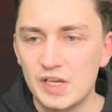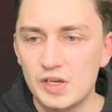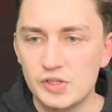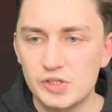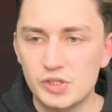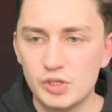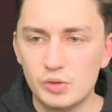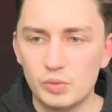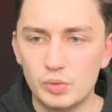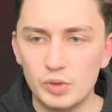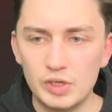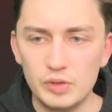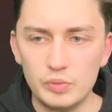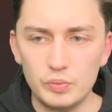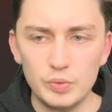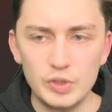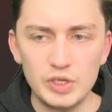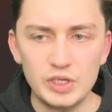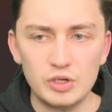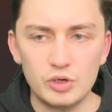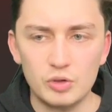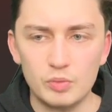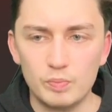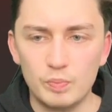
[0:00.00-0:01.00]
So if
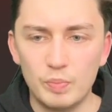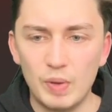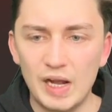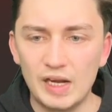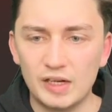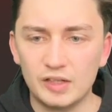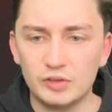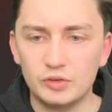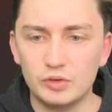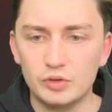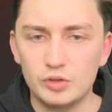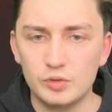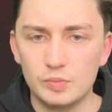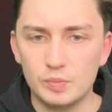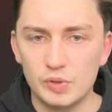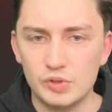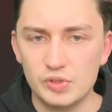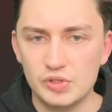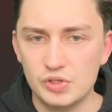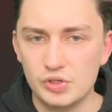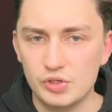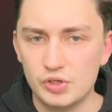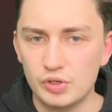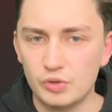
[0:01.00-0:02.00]
we go back to the
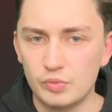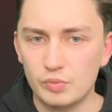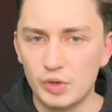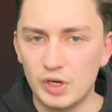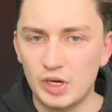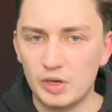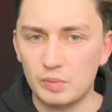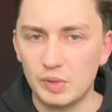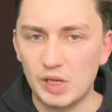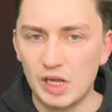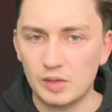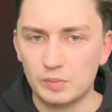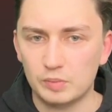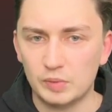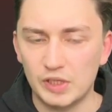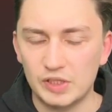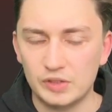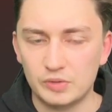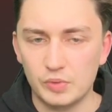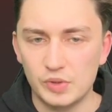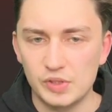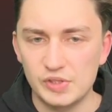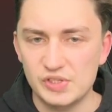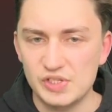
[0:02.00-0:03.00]
position where black
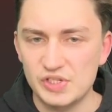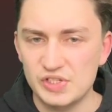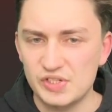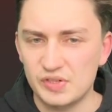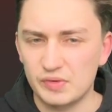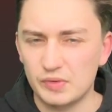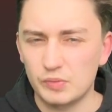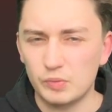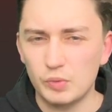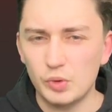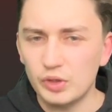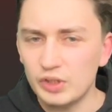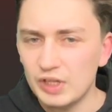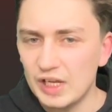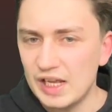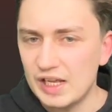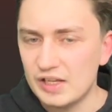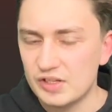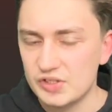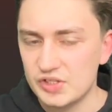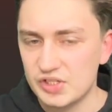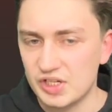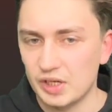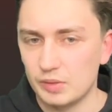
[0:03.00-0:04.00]
played queen c7, what
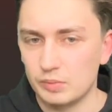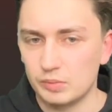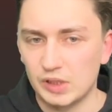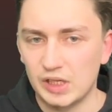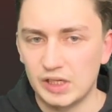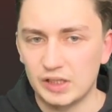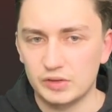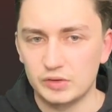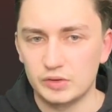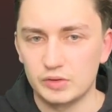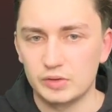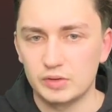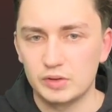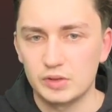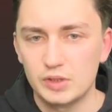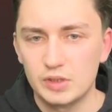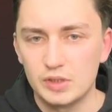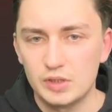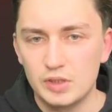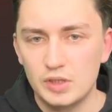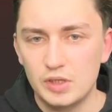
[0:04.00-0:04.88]
else can black do?